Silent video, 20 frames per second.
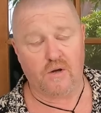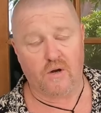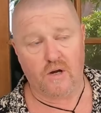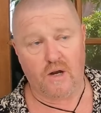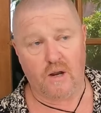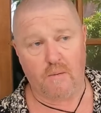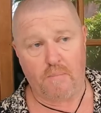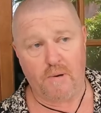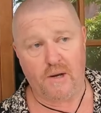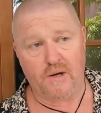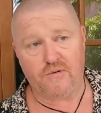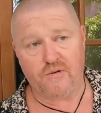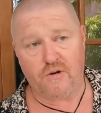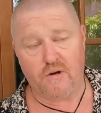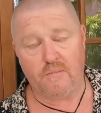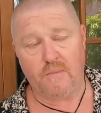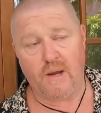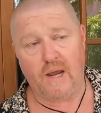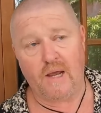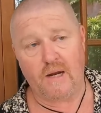got a
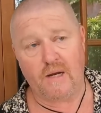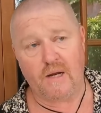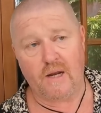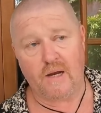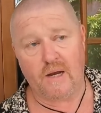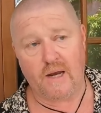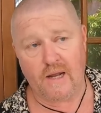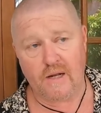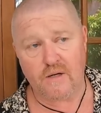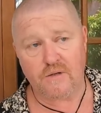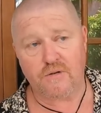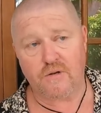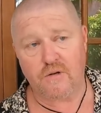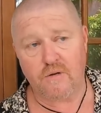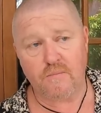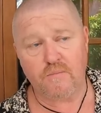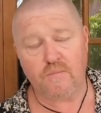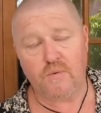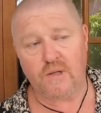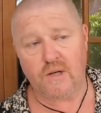bedroom and a lounge
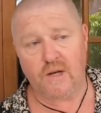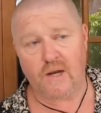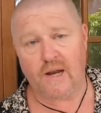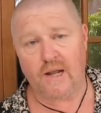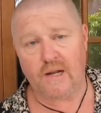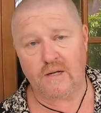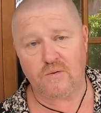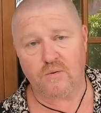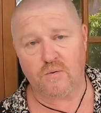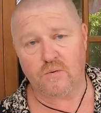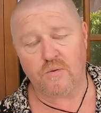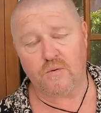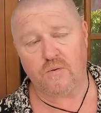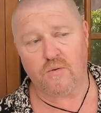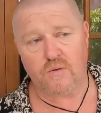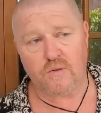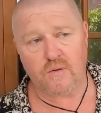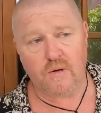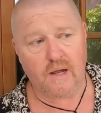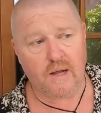room with a little outdoor
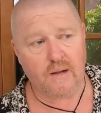or